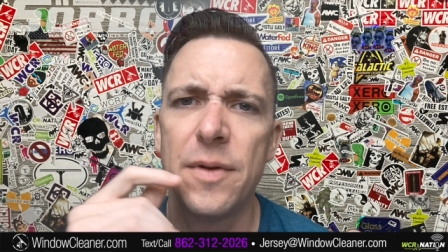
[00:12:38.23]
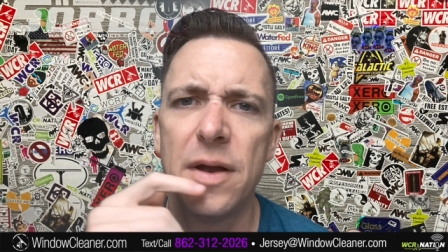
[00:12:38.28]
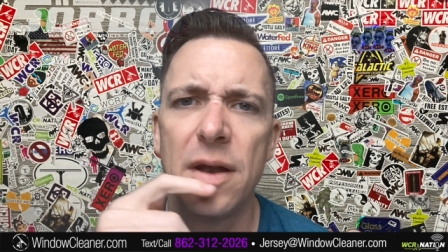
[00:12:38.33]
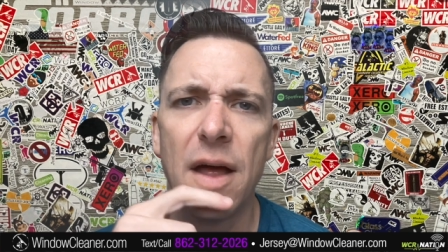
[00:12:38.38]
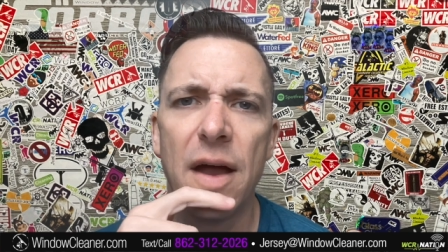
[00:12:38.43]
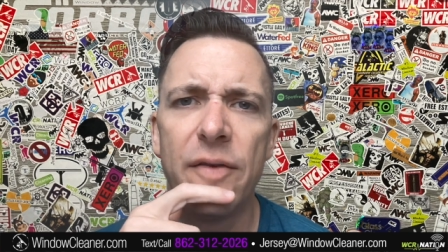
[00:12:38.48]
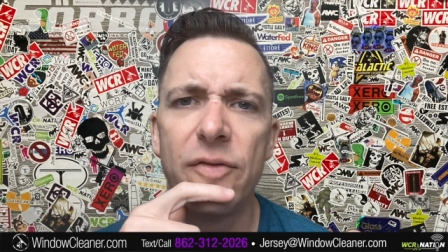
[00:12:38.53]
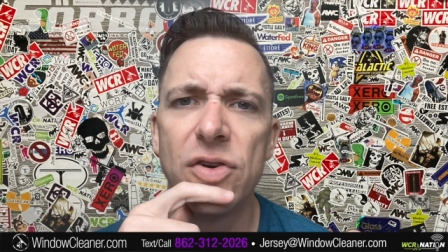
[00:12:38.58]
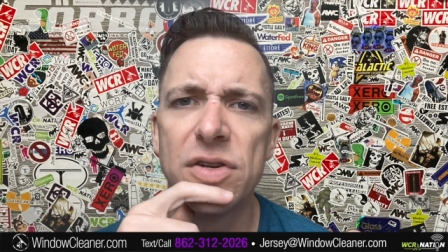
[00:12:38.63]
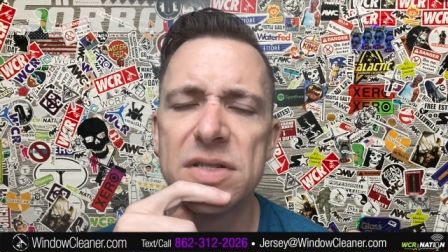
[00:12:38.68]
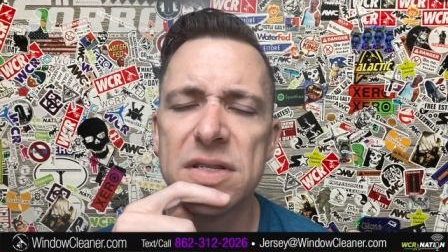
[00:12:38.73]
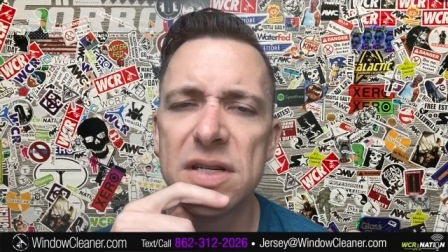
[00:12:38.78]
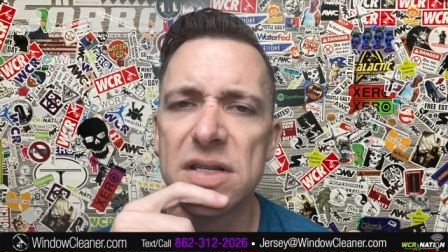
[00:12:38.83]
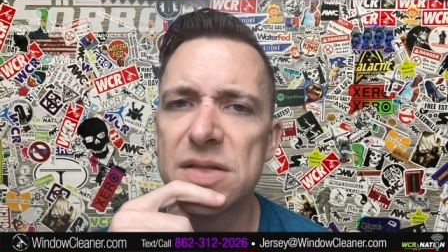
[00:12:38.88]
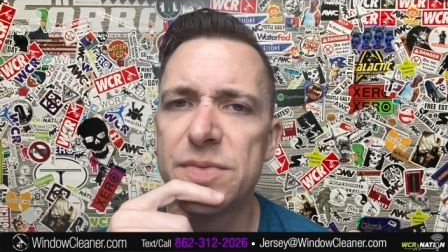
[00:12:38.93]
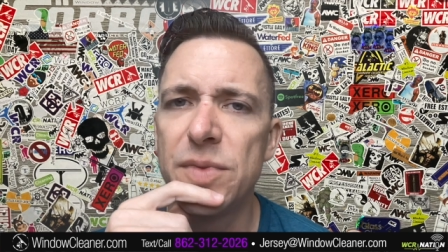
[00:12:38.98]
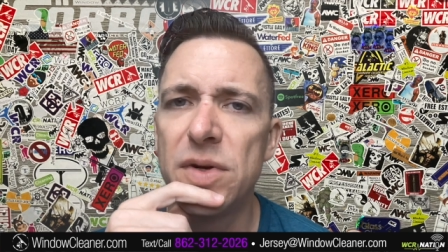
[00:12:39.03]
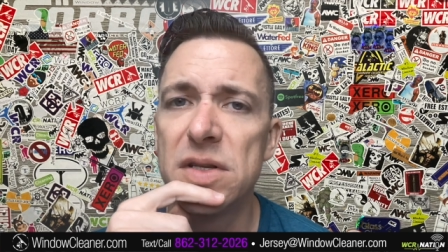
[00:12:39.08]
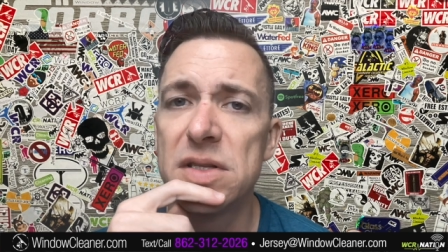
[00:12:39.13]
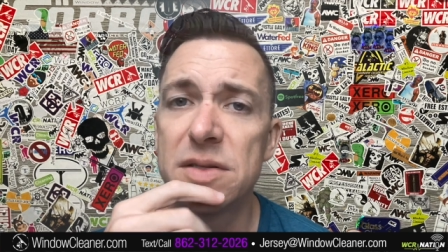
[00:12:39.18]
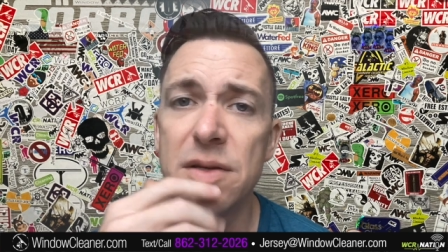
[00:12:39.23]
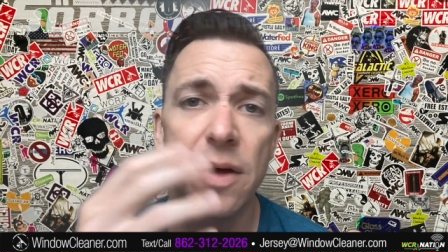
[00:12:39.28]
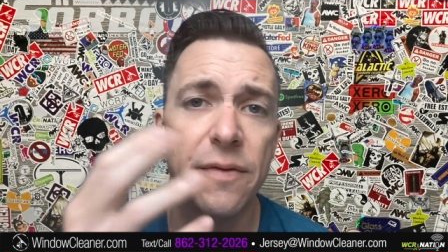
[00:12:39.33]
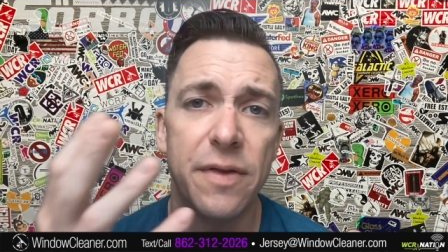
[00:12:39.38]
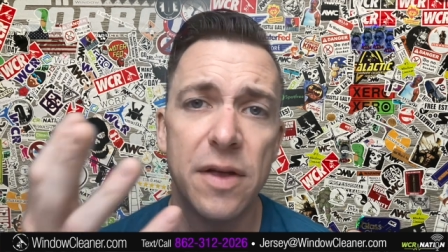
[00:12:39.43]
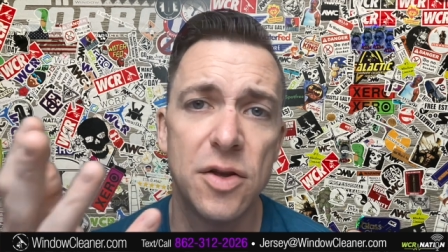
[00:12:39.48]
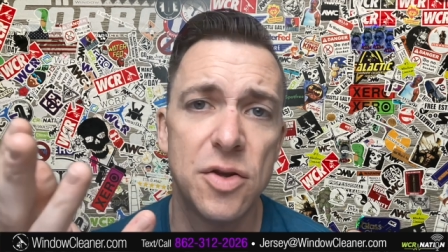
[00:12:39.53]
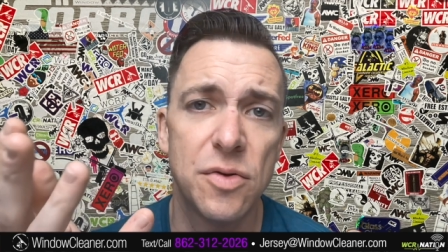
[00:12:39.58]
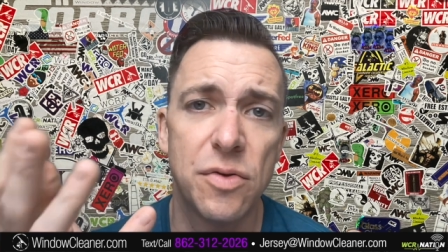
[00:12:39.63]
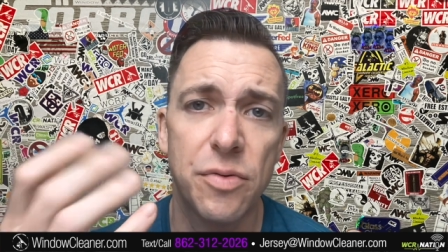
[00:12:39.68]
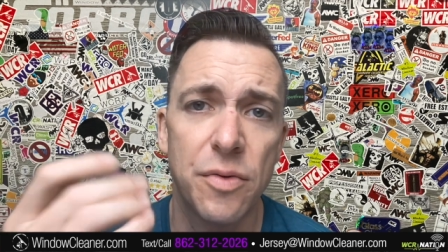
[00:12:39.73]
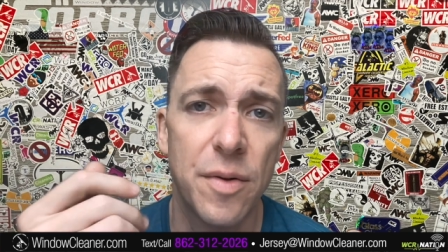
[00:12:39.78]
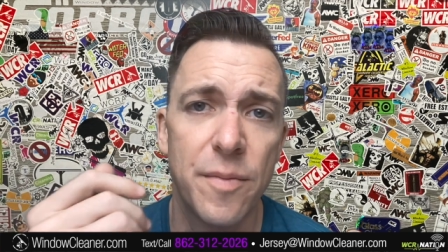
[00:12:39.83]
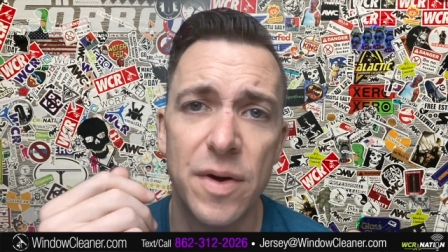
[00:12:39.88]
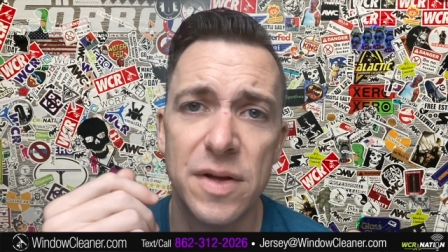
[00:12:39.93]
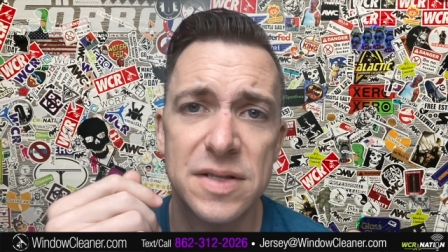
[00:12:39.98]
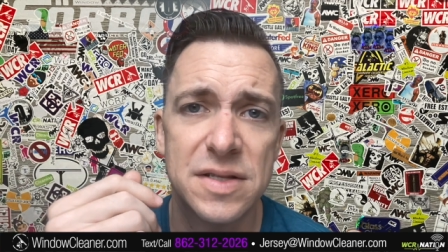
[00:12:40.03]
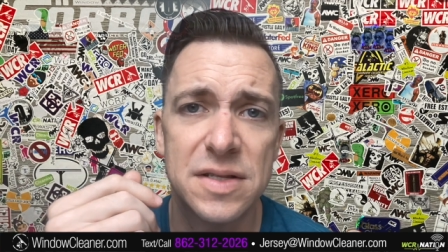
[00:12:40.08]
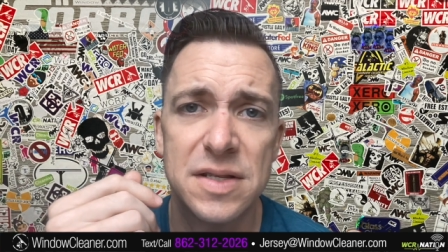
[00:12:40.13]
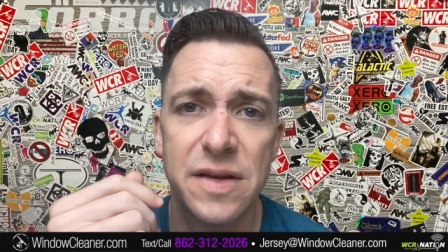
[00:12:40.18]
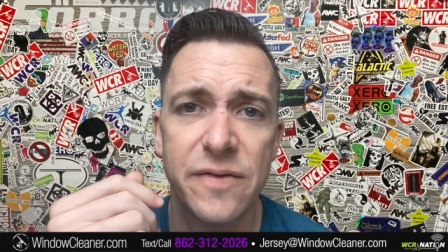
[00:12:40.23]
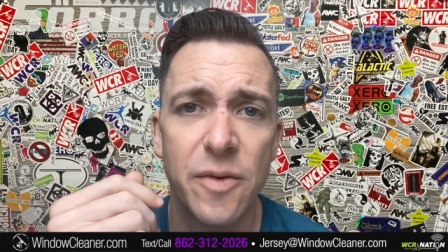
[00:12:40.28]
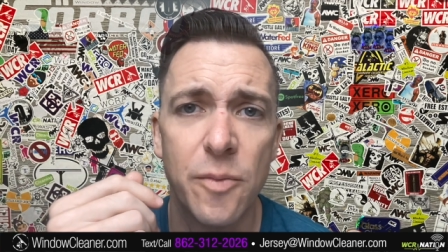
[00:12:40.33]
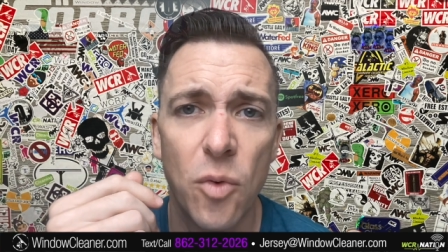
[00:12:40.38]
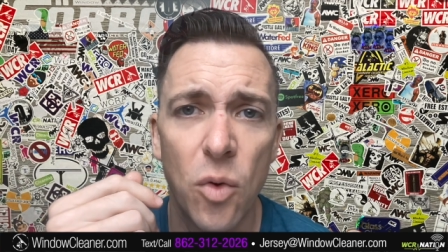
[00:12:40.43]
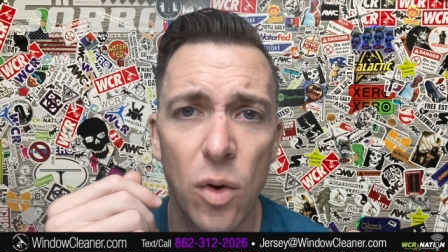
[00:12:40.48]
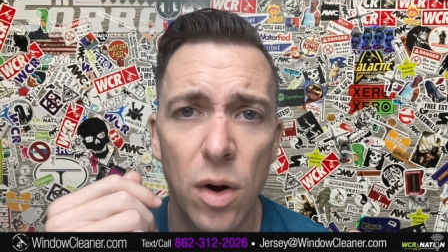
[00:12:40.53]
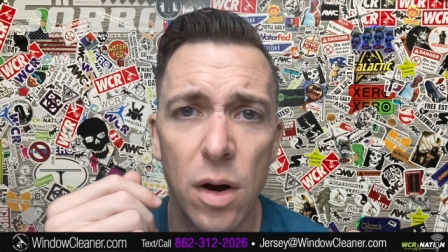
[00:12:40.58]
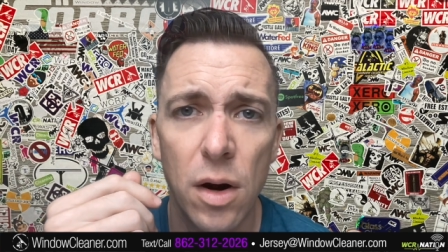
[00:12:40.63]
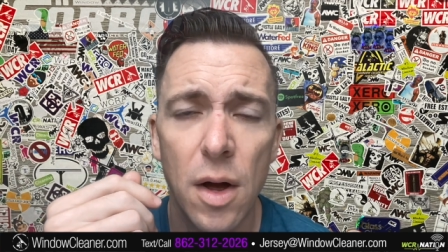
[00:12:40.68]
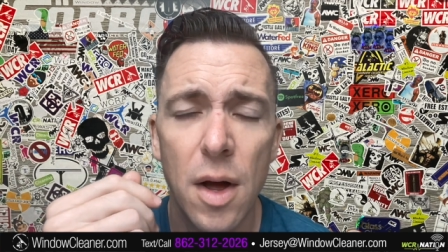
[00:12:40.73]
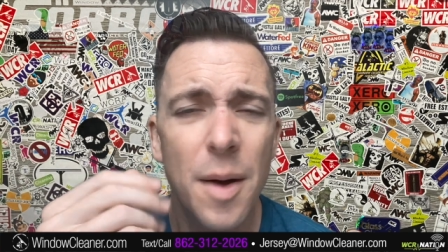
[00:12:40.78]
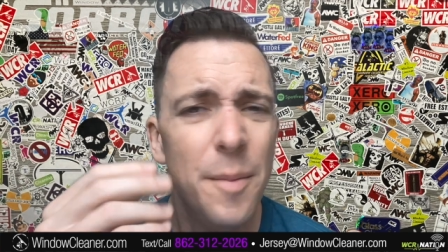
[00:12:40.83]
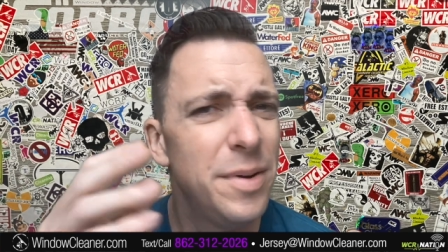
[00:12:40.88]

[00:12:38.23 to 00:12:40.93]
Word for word: in every six months. Now, if they do three months, it's even more.